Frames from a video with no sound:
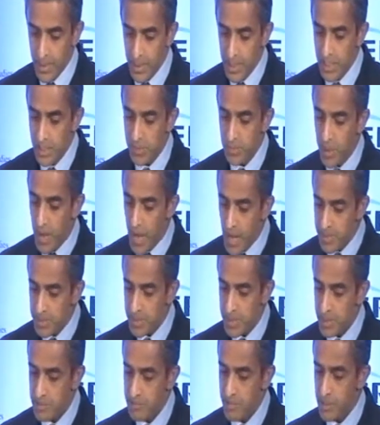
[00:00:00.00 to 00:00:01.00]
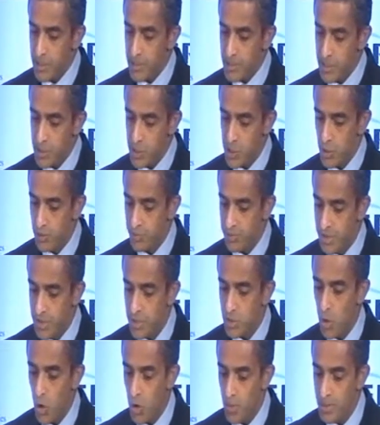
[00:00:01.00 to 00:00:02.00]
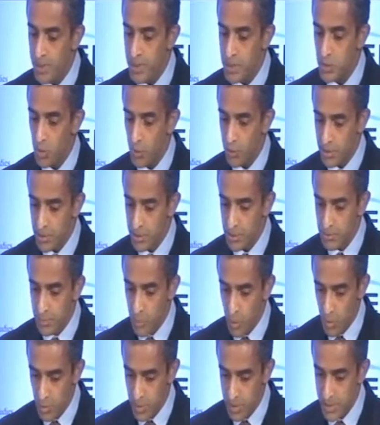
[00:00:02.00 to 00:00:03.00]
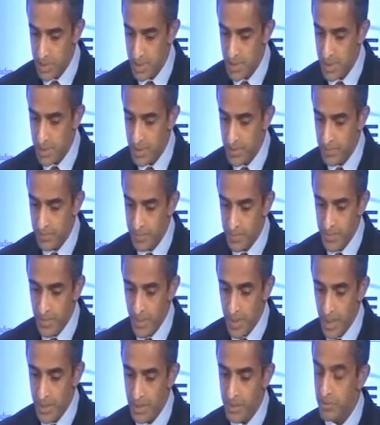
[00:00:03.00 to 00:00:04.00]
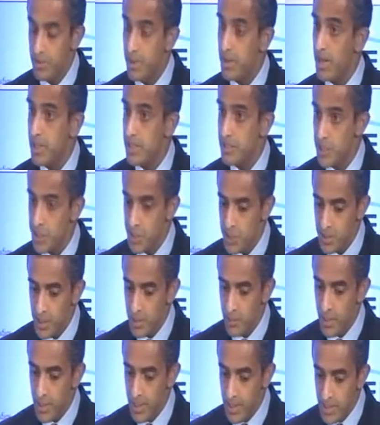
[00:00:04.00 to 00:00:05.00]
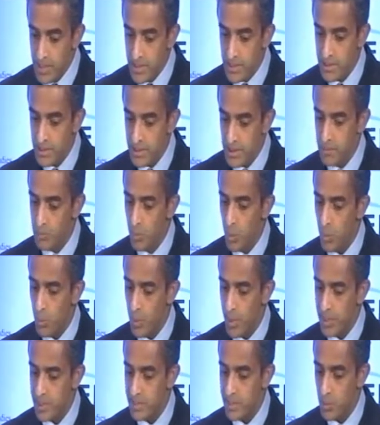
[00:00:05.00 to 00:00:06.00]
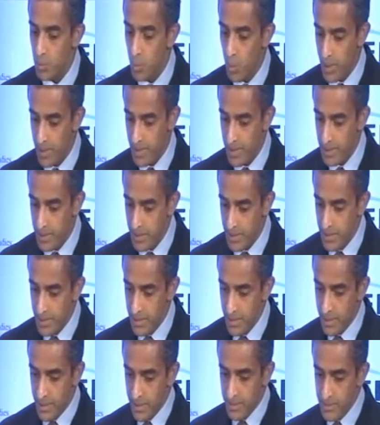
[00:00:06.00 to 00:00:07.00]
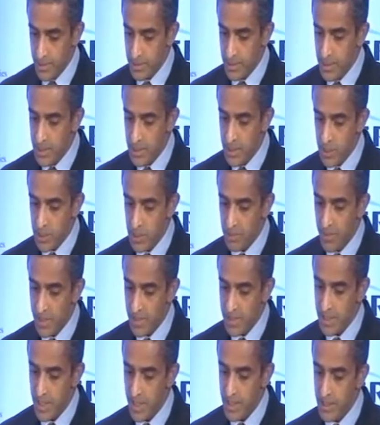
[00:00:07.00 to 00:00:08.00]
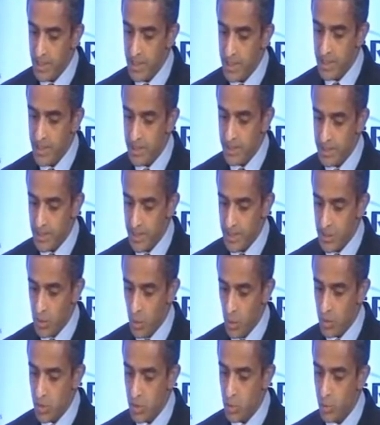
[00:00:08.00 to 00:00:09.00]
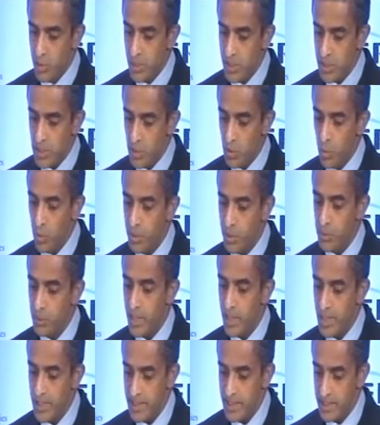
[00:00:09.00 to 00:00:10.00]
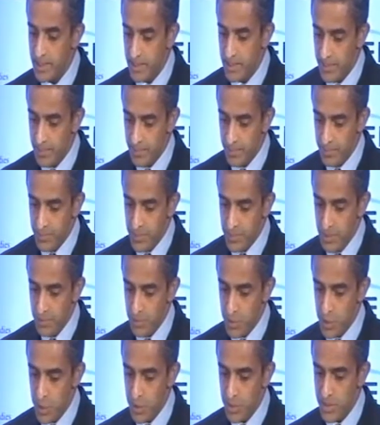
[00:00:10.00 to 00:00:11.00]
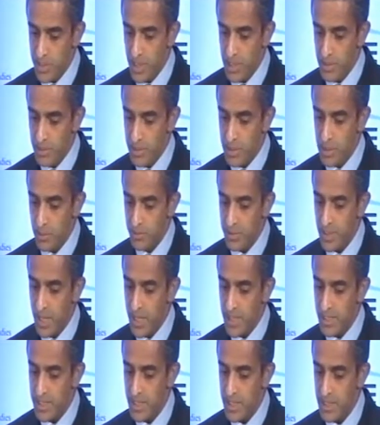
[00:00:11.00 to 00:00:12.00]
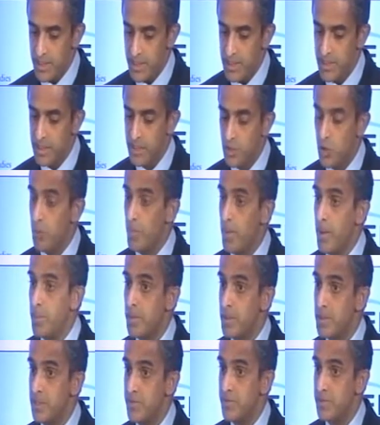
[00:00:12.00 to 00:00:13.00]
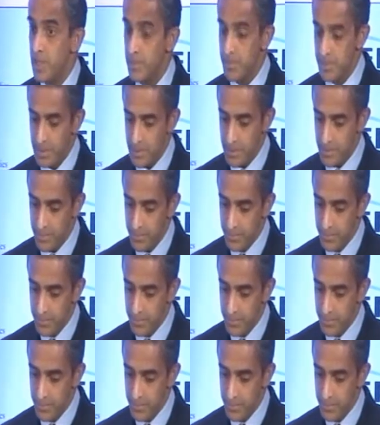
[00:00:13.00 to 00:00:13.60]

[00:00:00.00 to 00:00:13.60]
It is perhaps in recognition of these common historical bonds and the realisation that we are linked in more ways than one that the leaders of ASEAN and India endorsed 2 years ago in New Delhi the vision statement of the ASEAN-India Commemorative Summit.